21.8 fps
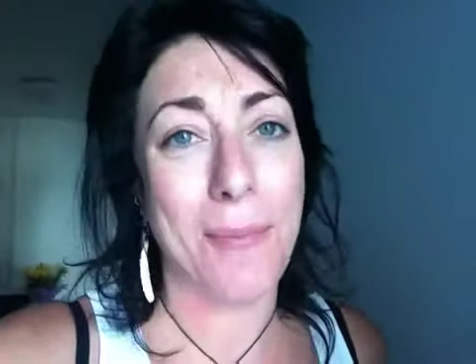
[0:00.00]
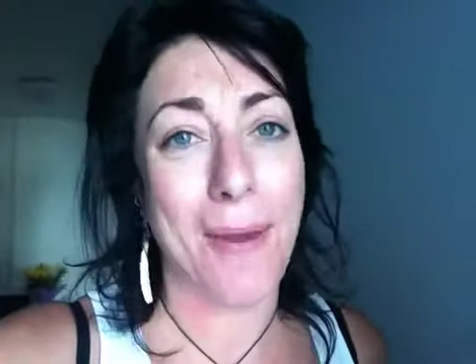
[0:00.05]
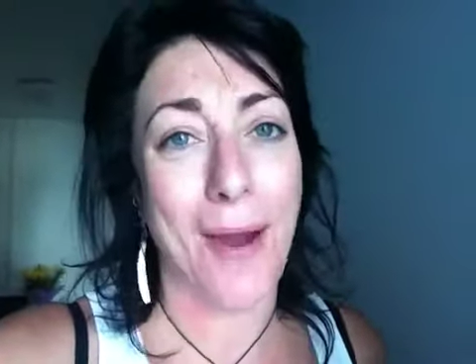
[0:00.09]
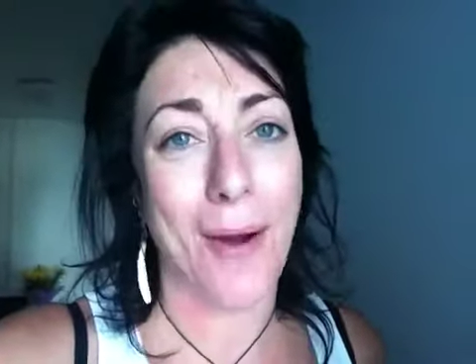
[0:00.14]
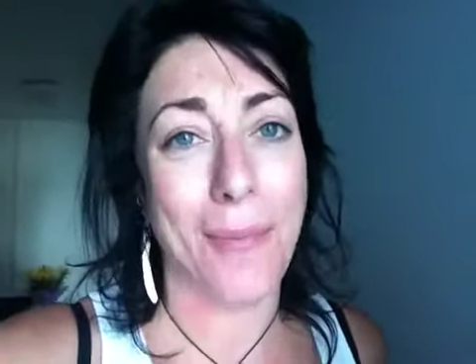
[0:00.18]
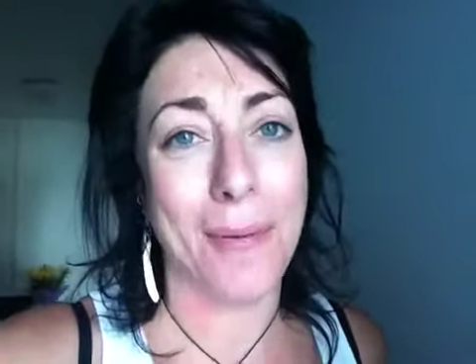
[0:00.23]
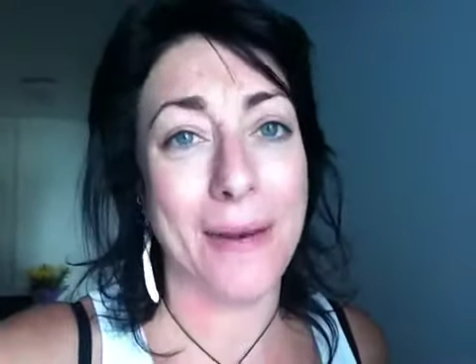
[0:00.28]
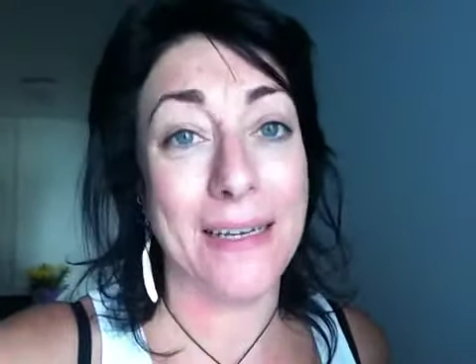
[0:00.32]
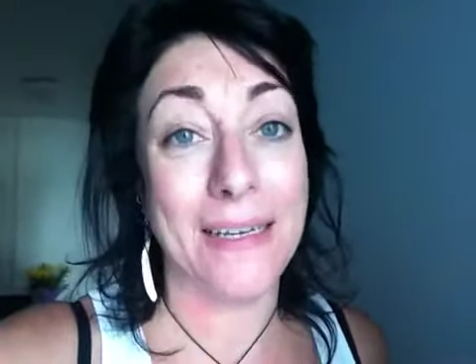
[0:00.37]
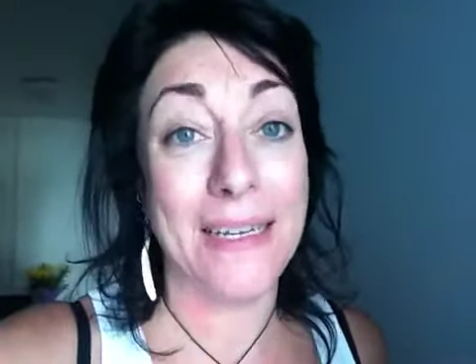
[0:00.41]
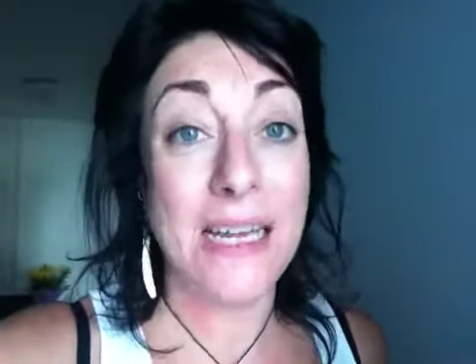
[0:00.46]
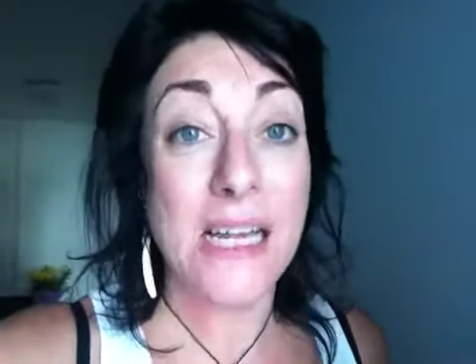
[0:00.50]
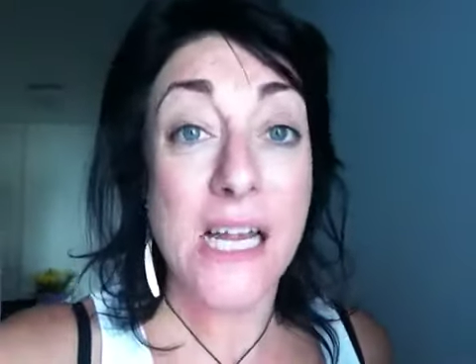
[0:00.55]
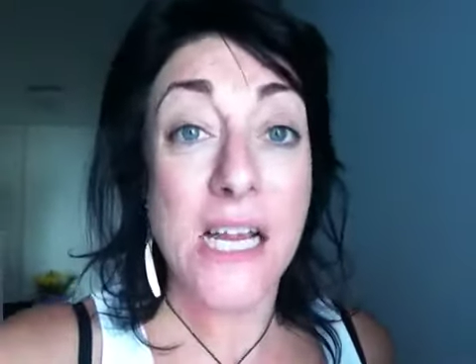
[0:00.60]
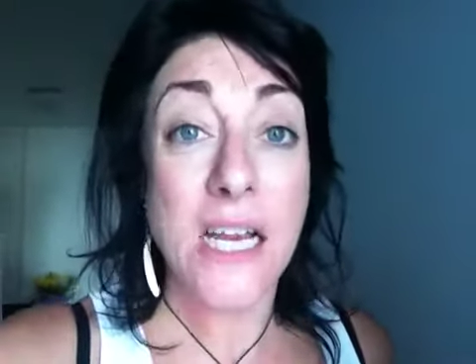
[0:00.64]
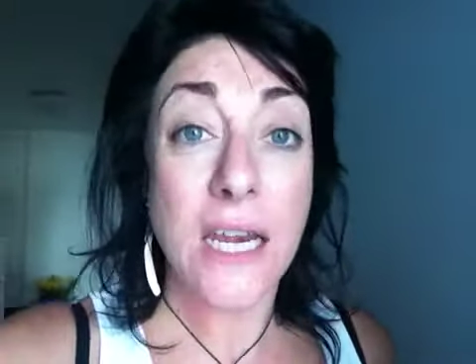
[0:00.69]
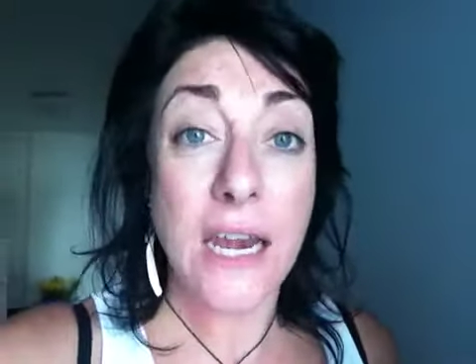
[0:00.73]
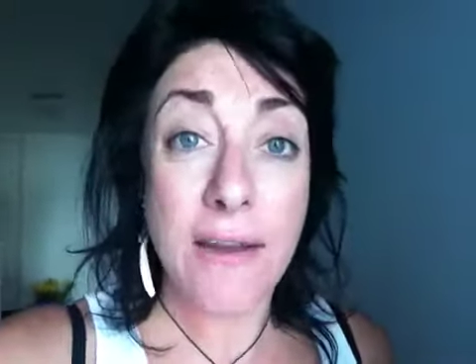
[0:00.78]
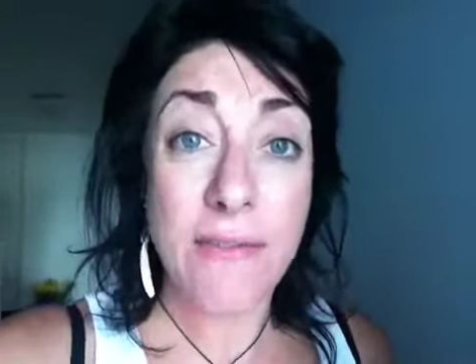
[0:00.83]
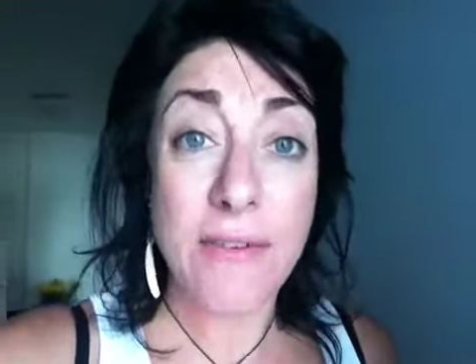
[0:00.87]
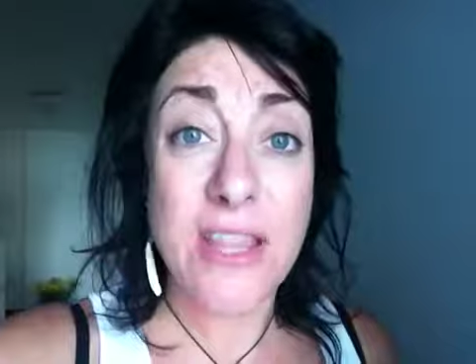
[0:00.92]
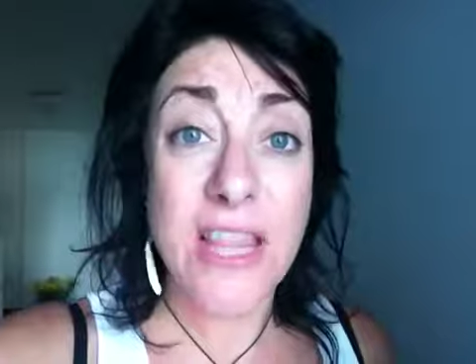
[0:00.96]
Melbourne.
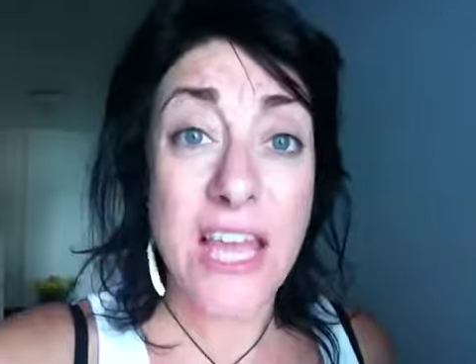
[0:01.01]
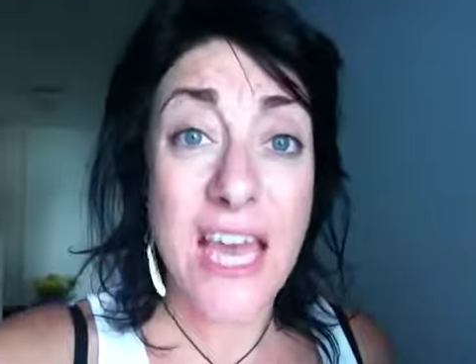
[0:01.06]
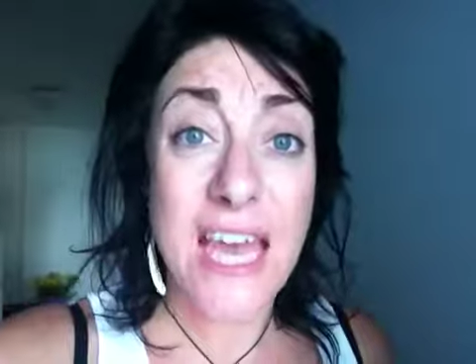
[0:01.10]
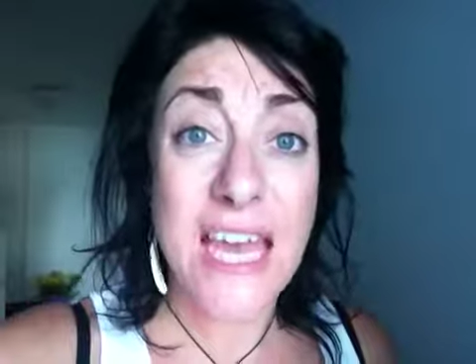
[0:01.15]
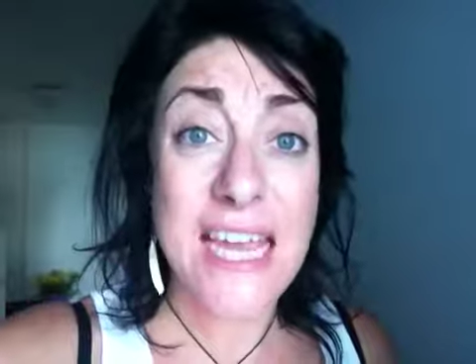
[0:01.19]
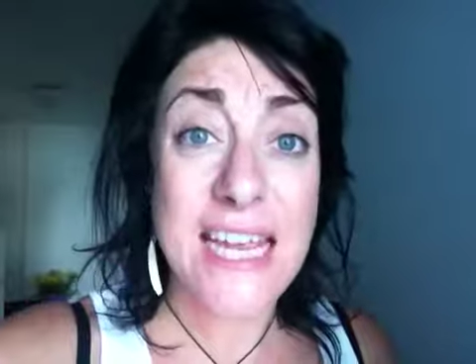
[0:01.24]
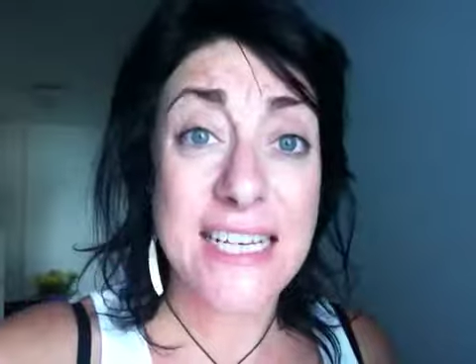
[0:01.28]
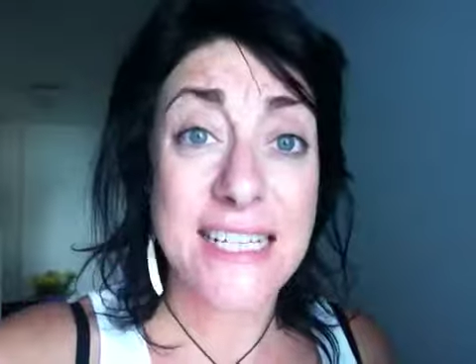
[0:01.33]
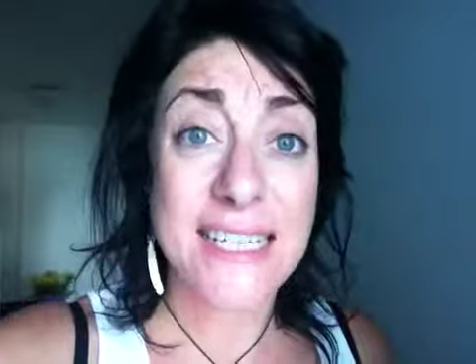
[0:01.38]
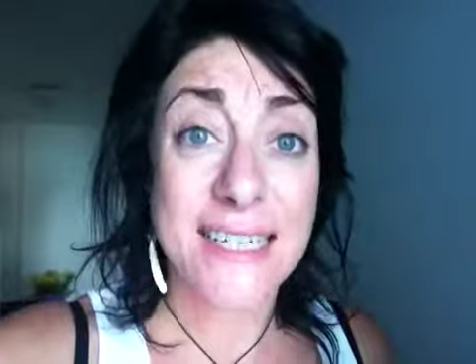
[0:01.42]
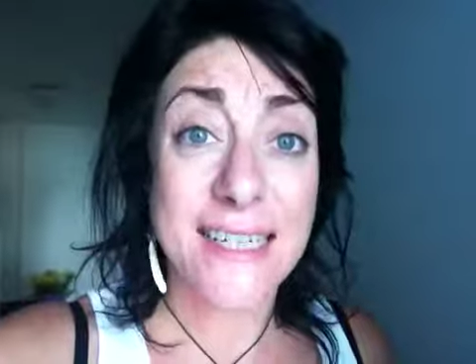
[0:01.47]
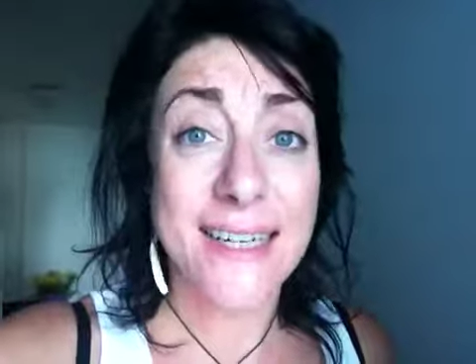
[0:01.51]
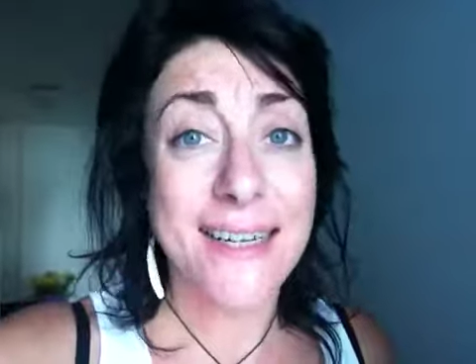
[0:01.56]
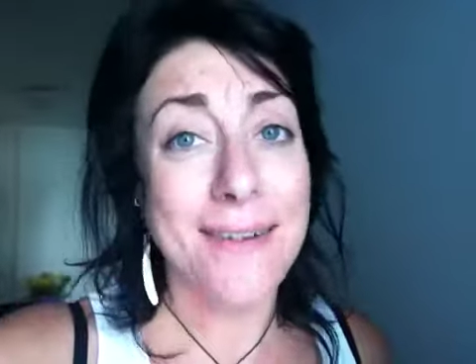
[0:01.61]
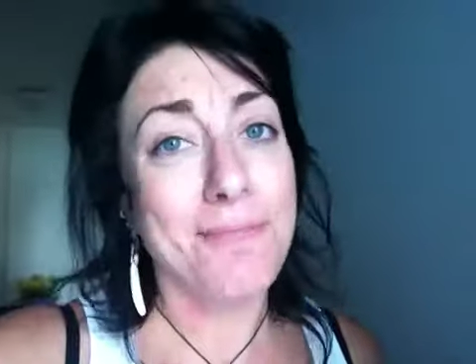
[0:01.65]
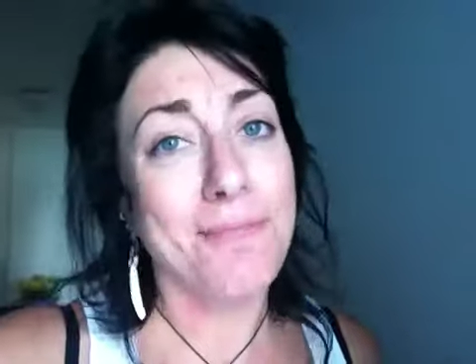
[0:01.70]
Loving the heat.